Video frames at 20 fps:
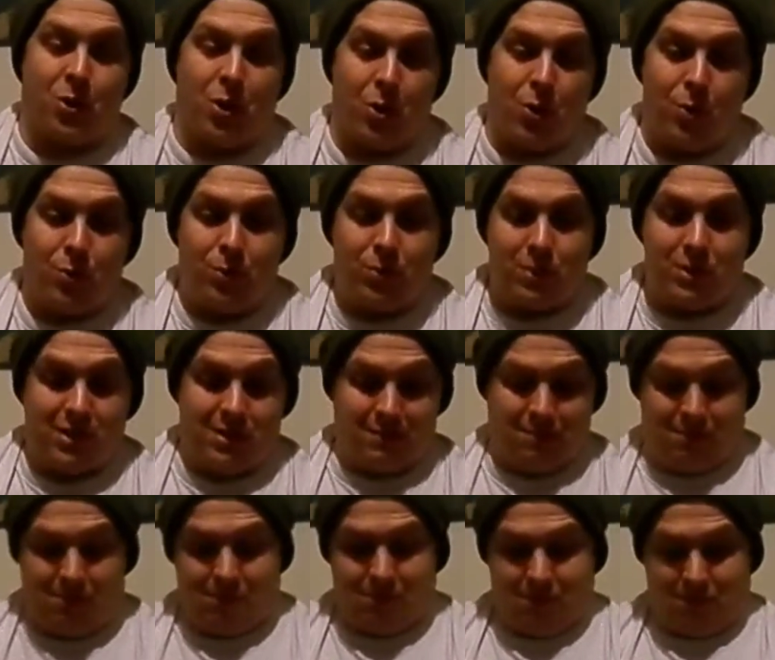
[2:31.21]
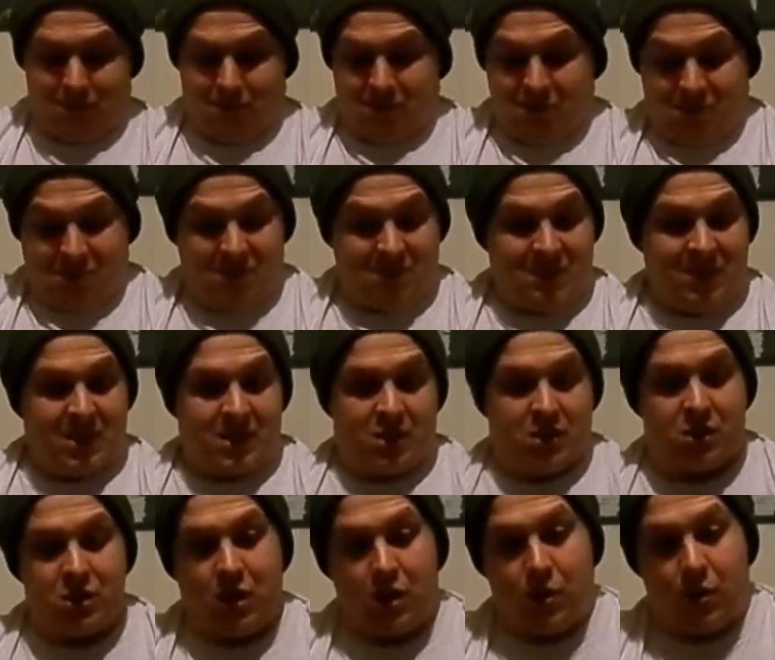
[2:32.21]
road.
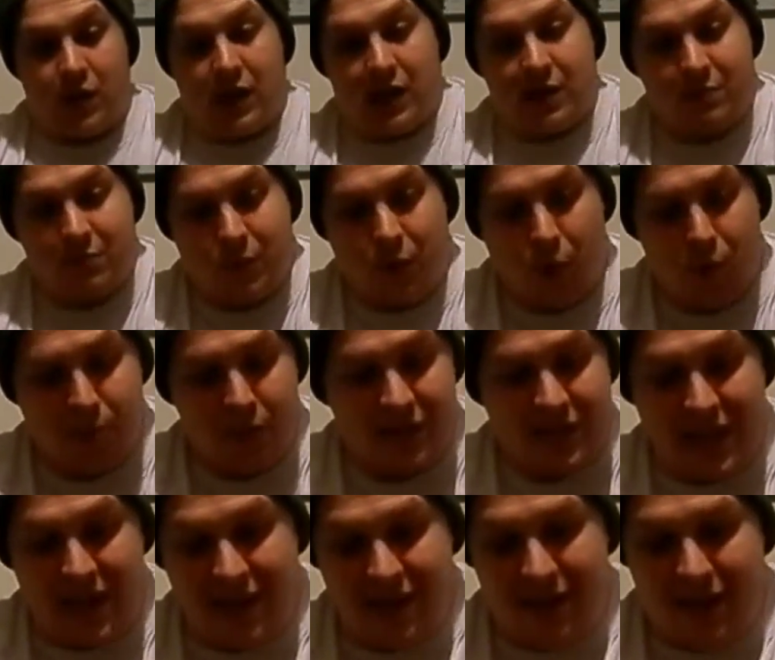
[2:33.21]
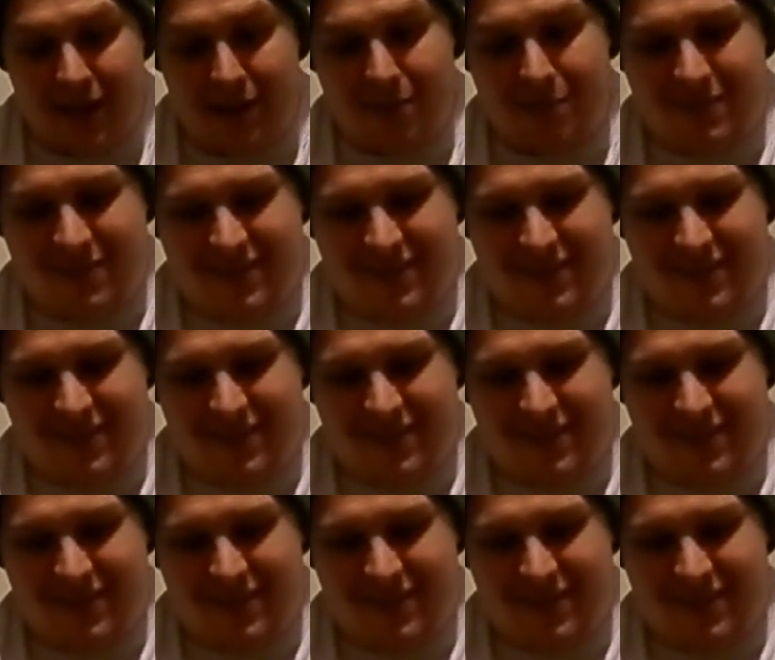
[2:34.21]
so uh, open that up.